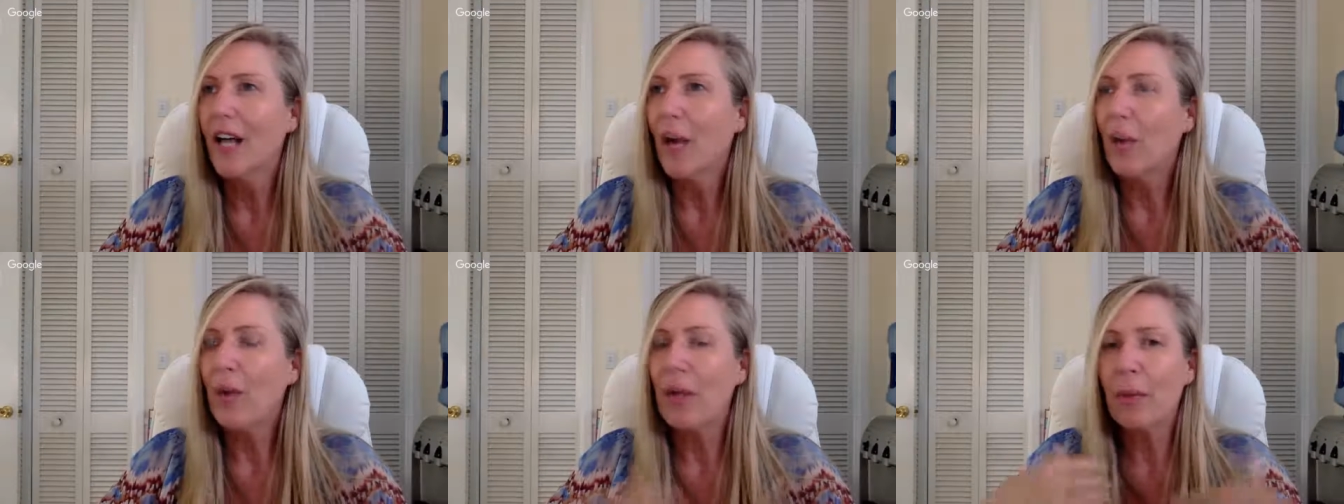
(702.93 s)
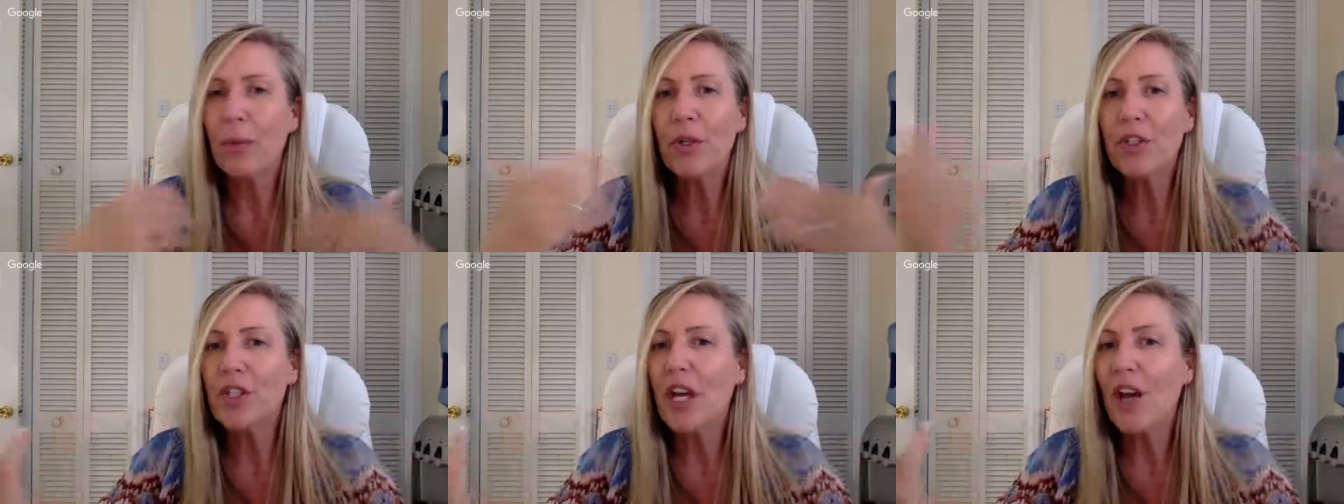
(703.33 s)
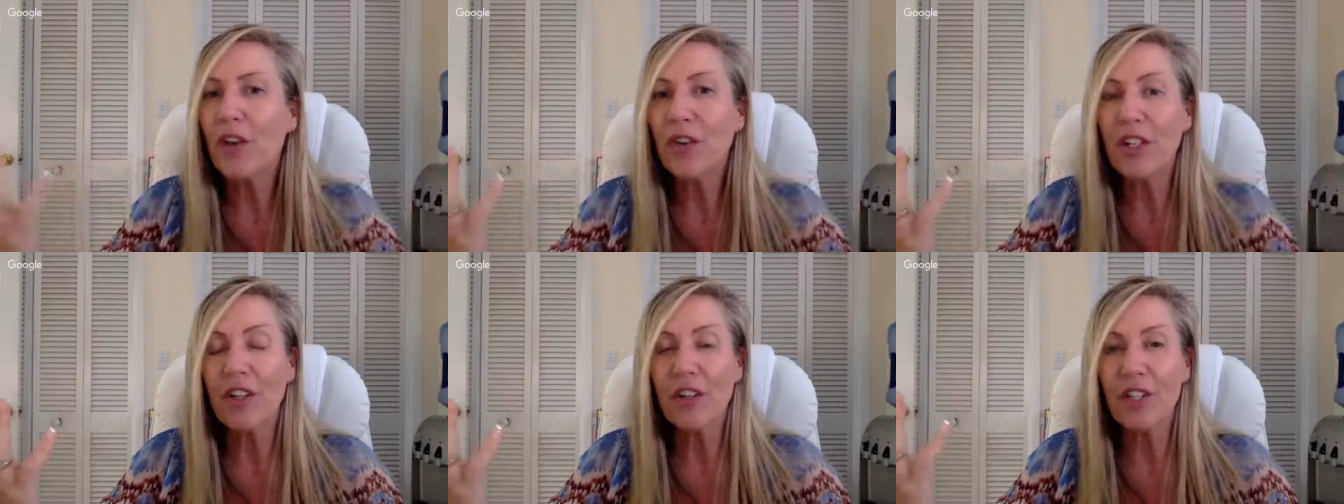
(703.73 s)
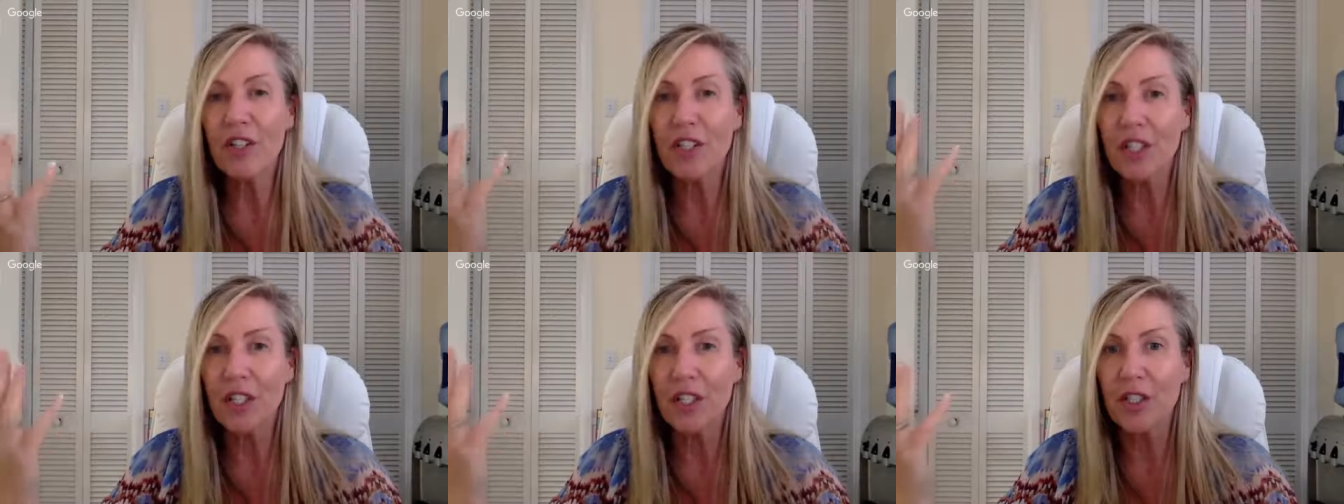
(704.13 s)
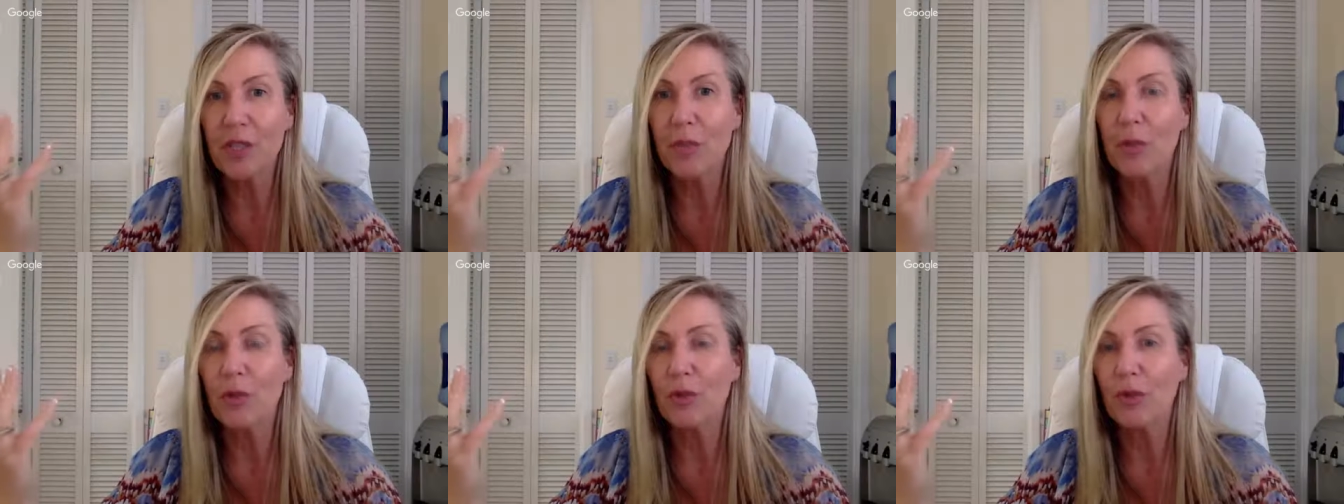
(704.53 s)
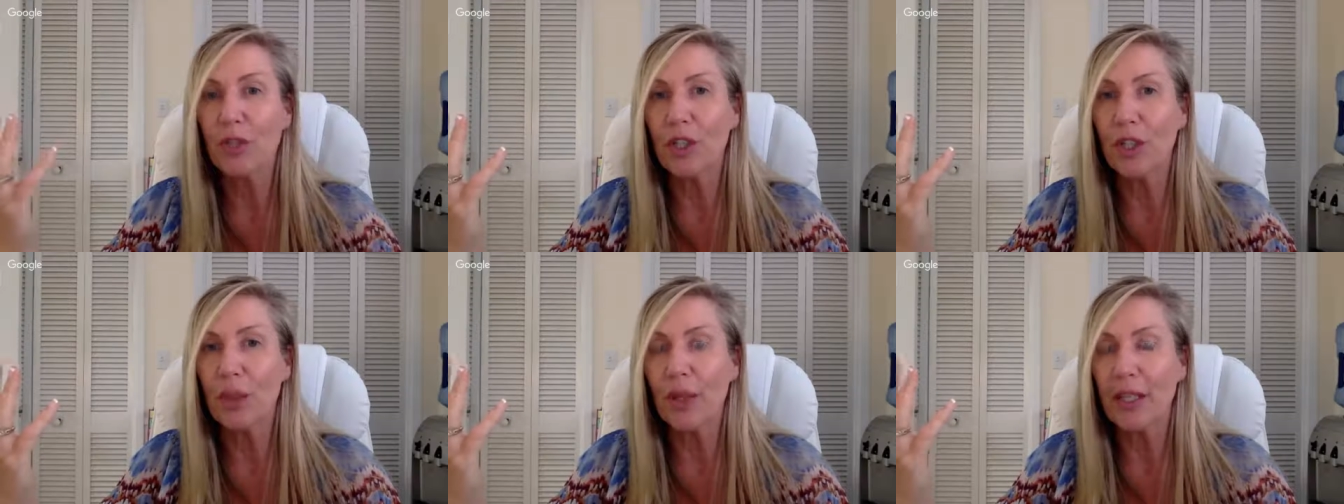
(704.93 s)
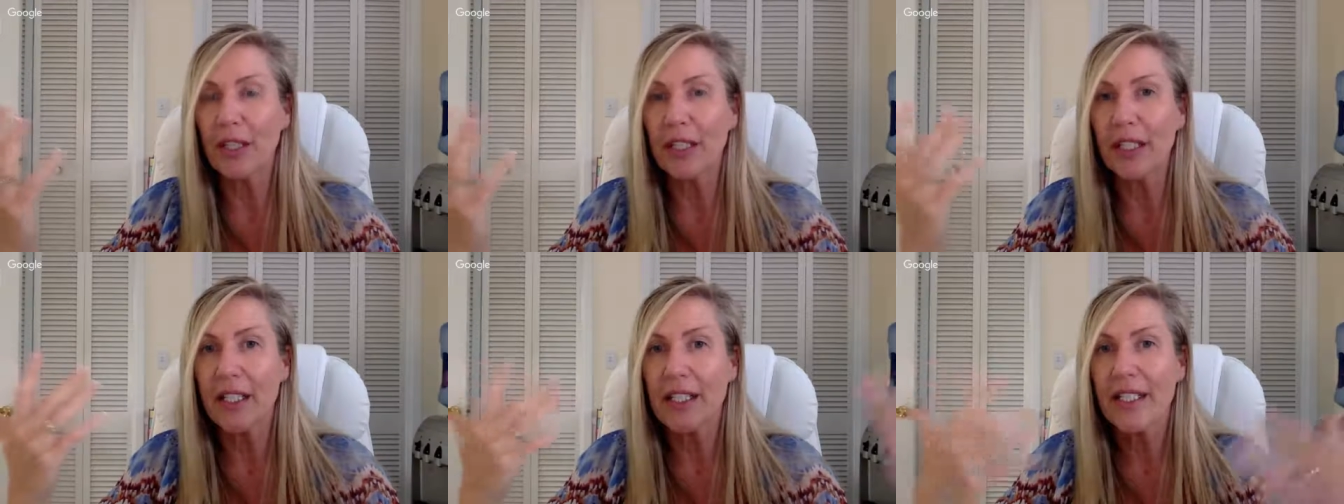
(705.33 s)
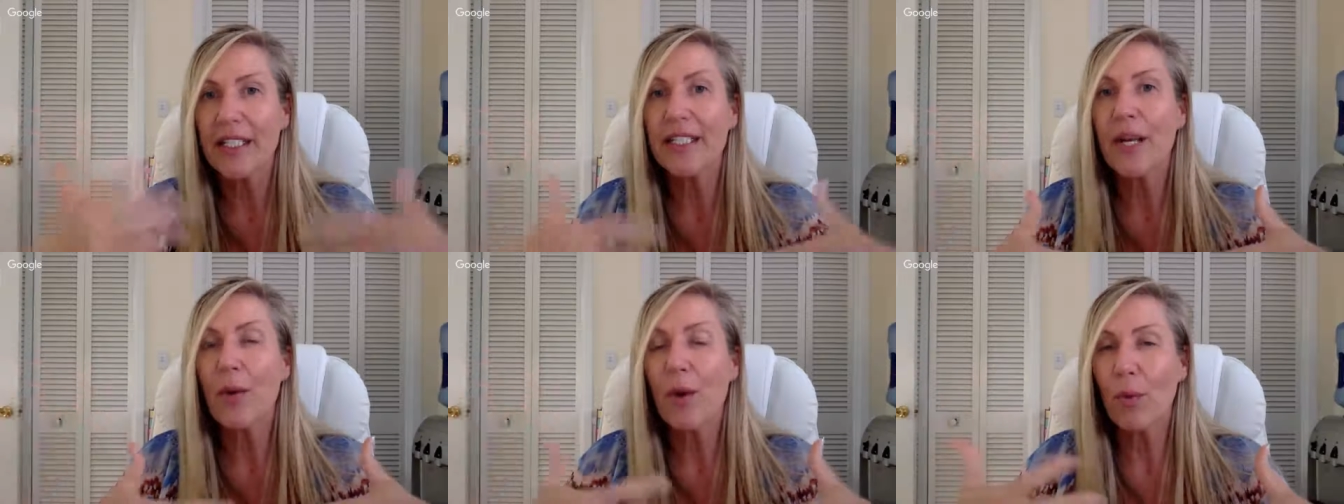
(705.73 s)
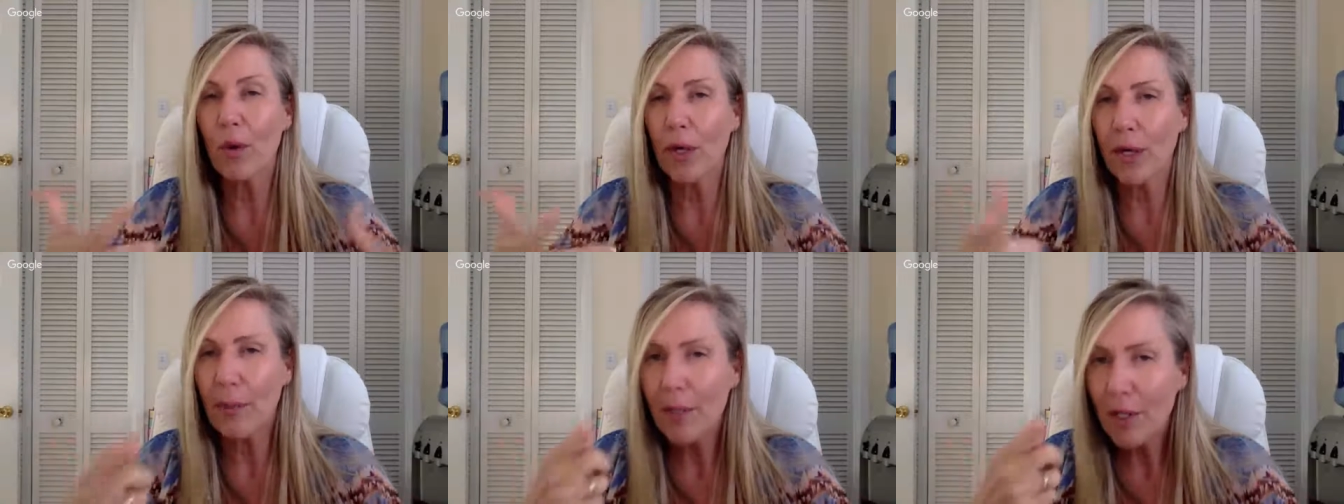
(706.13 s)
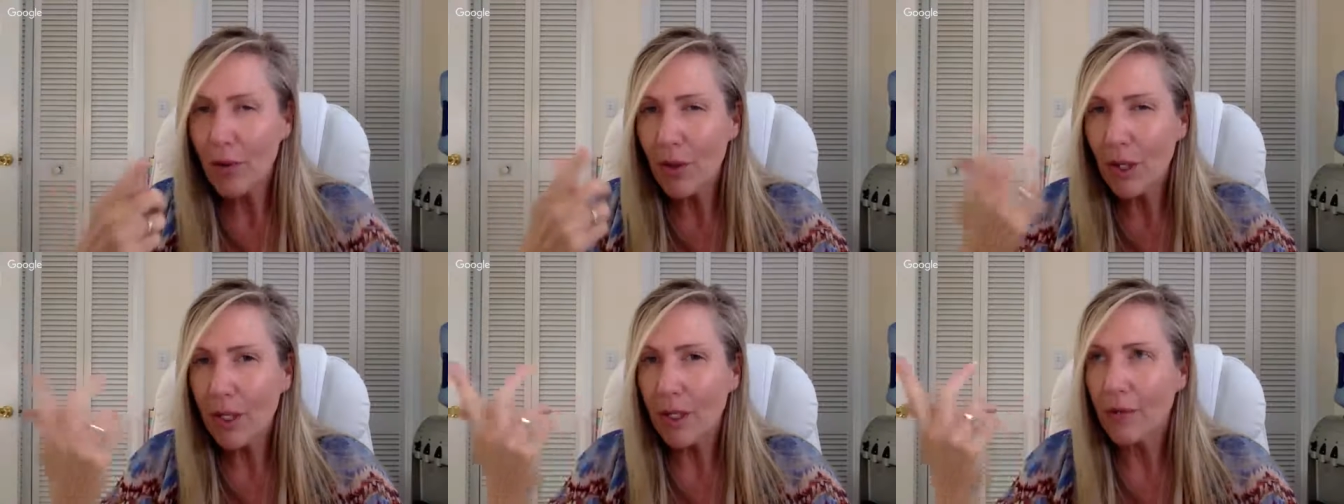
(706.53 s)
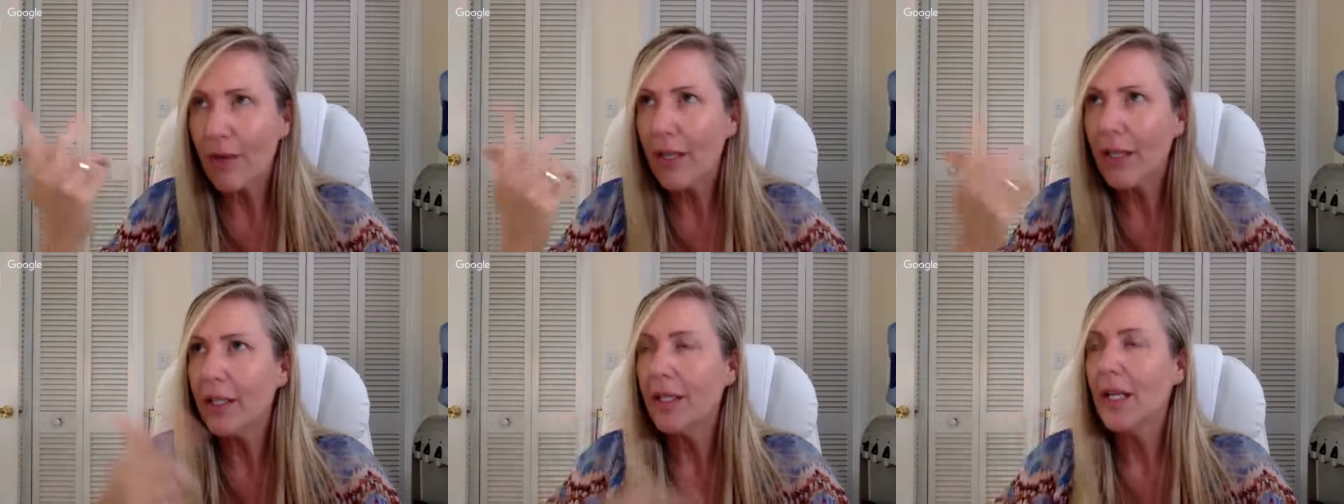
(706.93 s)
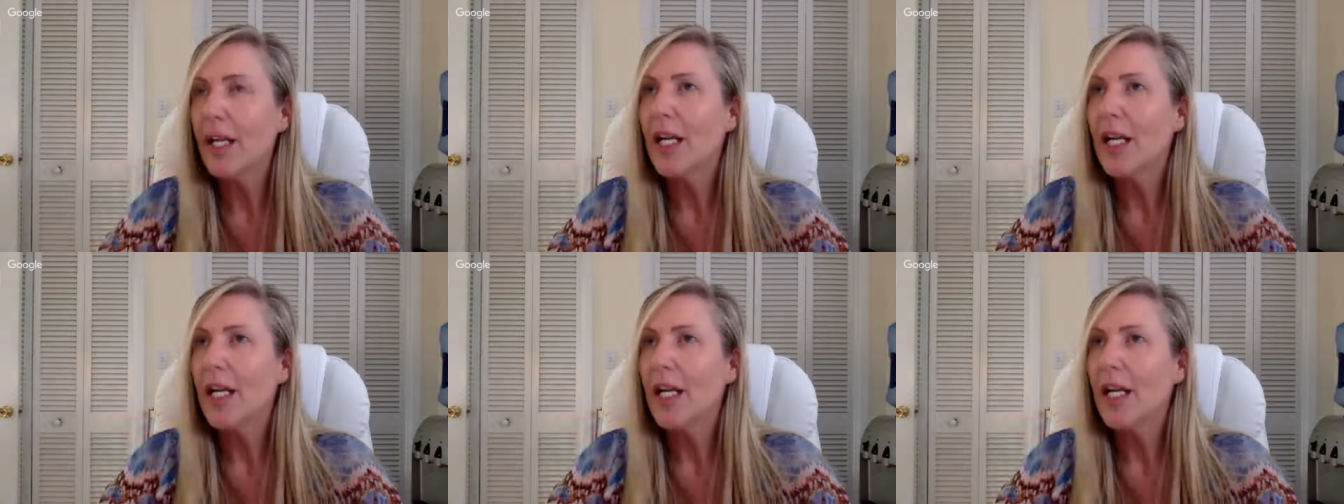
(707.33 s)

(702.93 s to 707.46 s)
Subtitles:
we're going to put you out there, and it's going to explode really quickly because that's how I work. I'm a New Yorker, right?